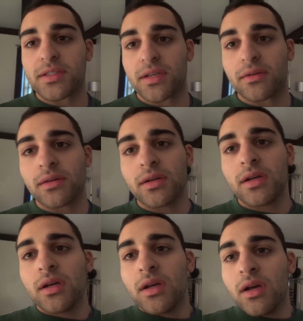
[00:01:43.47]
So
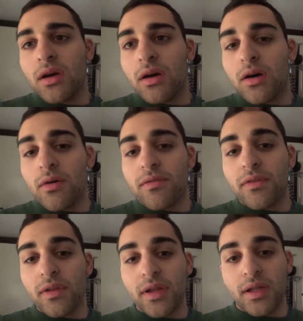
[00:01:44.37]

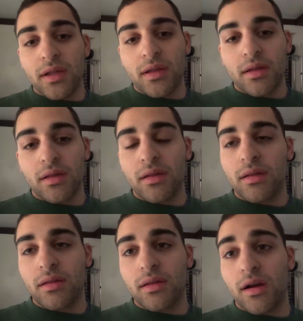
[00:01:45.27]
hopefully
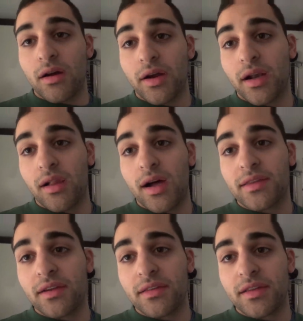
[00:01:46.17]
I'll get a
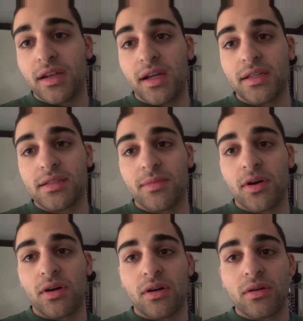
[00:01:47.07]
lot done today,
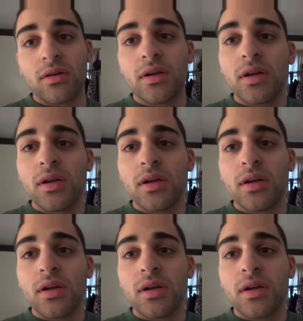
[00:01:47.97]
tomorrow.